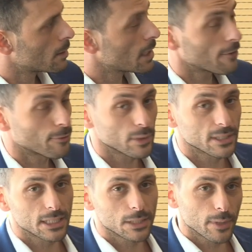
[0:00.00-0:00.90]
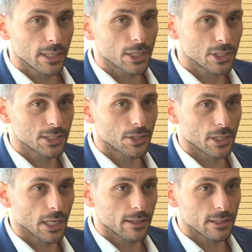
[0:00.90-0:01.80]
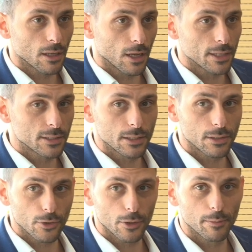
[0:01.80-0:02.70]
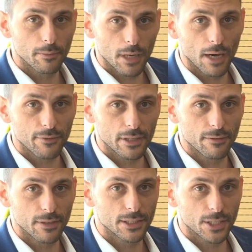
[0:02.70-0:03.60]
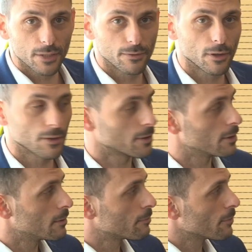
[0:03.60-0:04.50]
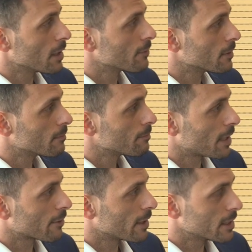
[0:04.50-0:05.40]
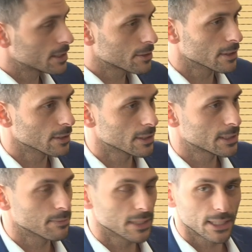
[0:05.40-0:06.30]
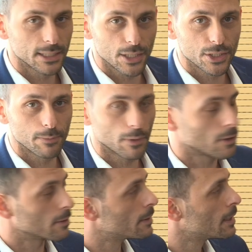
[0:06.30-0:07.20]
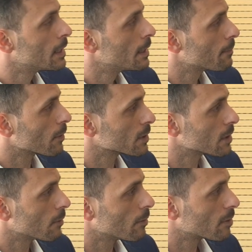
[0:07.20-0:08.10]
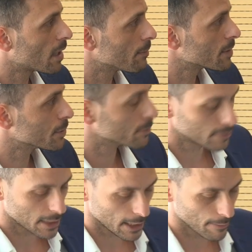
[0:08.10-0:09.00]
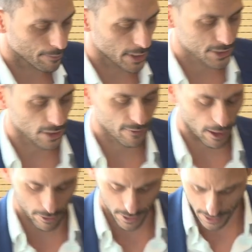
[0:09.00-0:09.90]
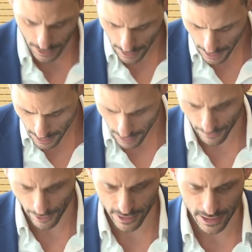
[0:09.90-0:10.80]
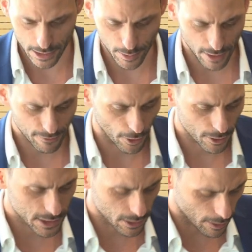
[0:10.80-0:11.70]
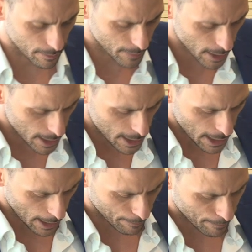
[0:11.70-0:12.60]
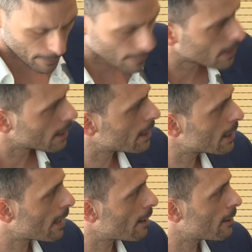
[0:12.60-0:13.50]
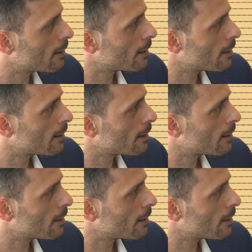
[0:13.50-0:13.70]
Now, if it would assist, we can actually circulate the slides to the group after the event, so you've got the relevant background history that Monique touched upon, but also what we'll come to insofar as the various things we're going to focus on. Now,